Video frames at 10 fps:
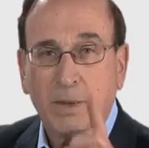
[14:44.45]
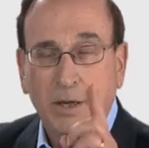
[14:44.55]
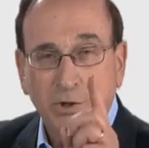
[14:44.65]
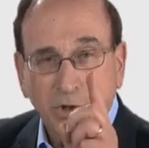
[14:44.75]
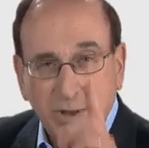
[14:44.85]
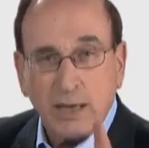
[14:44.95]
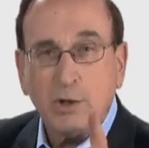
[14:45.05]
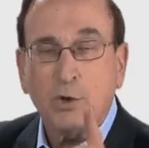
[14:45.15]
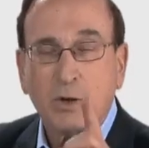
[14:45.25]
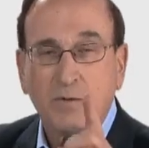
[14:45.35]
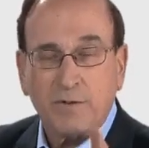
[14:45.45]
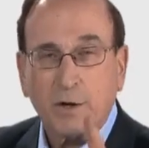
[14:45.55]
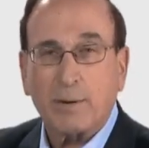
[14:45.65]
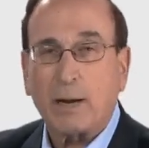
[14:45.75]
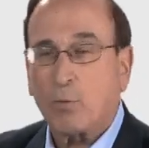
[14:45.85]
Because then you can
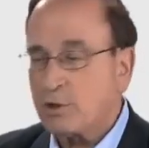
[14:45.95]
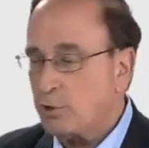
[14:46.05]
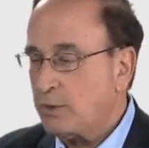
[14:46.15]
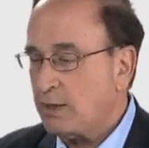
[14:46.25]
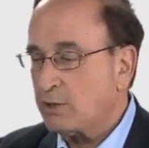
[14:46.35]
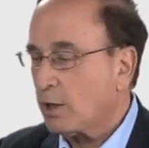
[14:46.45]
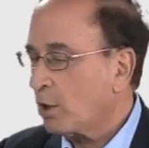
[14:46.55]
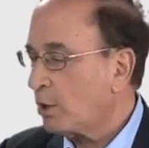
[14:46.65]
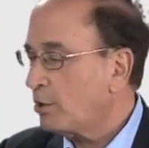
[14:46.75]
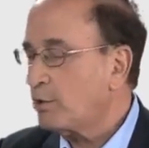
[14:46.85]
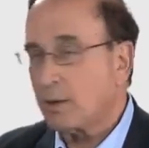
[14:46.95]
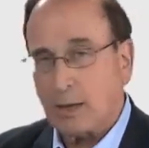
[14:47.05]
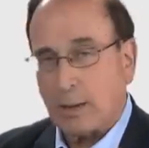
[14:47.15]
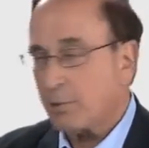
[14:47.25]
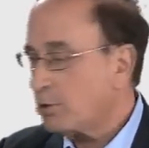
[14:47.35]
figure out what you need to learn to
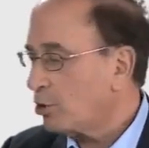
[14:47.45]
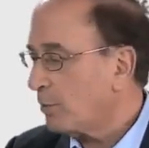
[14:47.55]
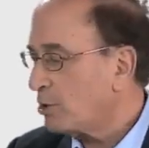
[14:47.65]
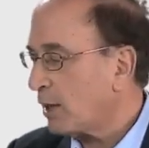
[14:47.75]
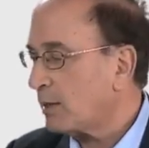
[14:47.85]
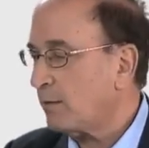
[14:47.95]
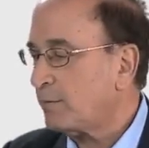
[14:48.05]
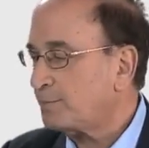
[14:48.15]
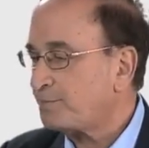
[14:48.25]
accomplish your objective.